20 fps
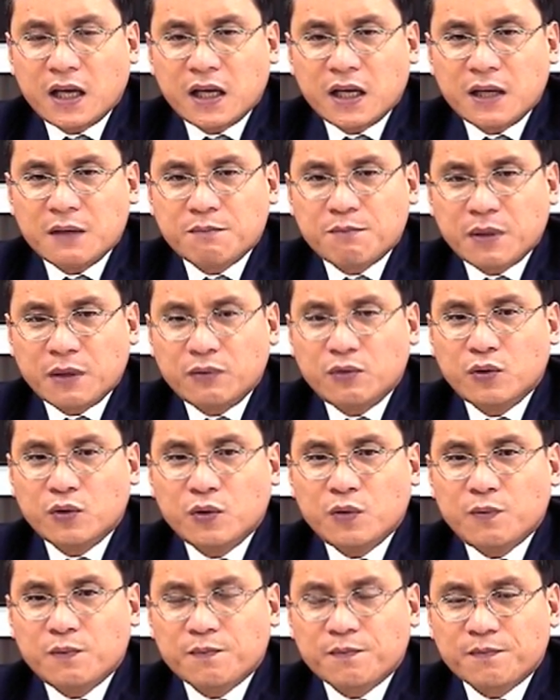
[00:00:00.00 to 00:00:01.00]
in
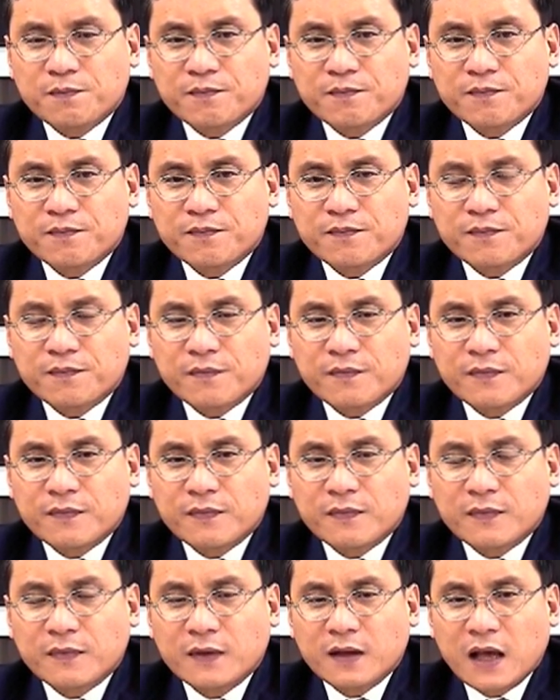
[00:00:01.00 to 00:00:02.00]
Peru
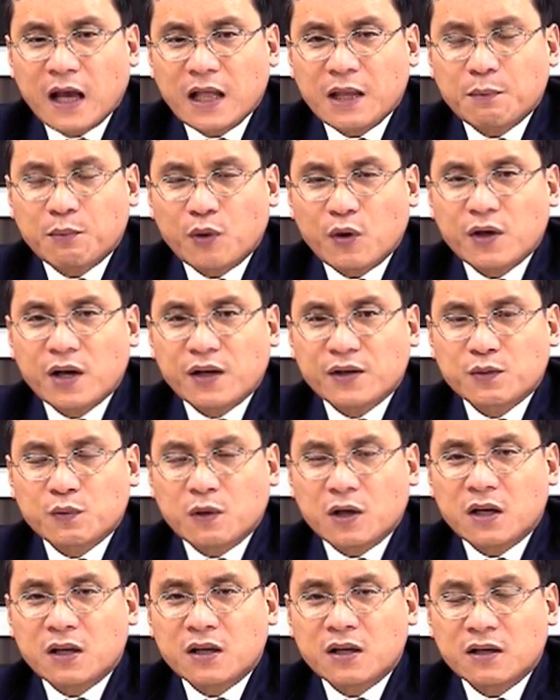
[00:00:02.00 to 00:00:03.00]
and the products
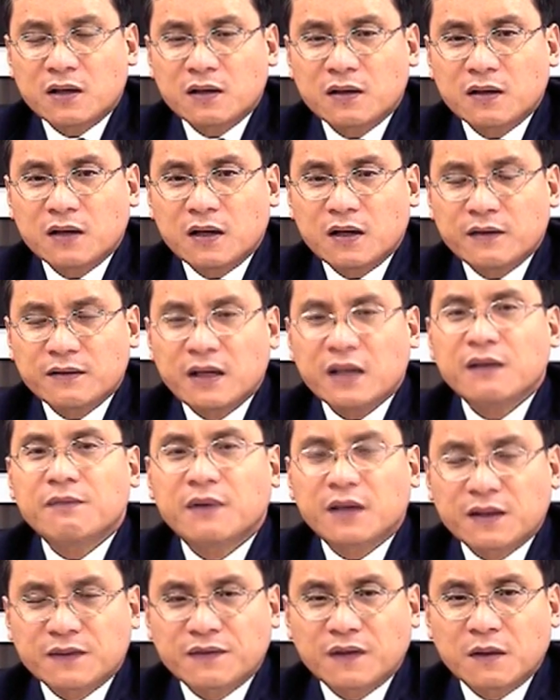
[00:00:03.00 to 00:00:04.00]
were
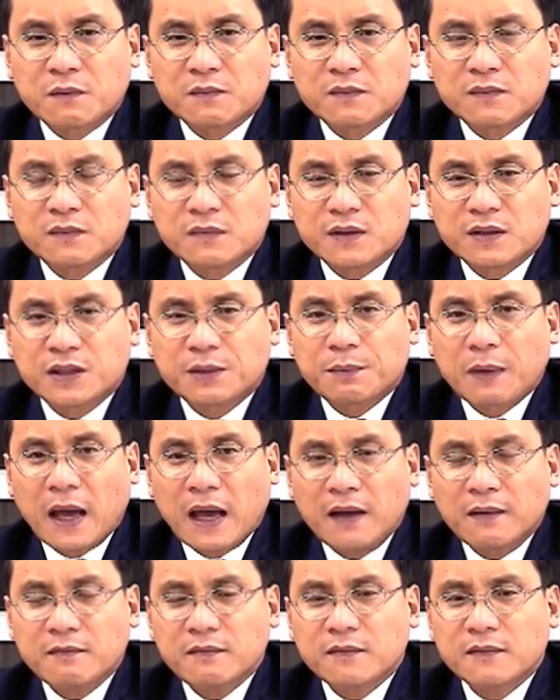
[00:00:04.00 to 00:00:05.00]
delivered from
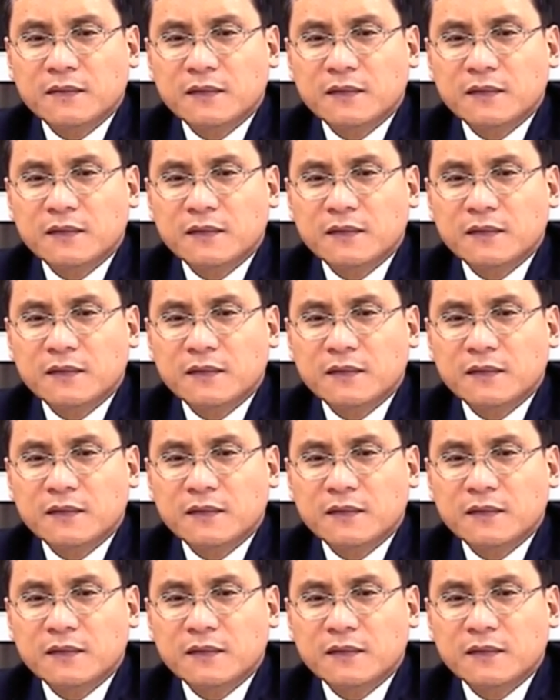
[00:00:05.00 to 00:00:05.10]
Japan,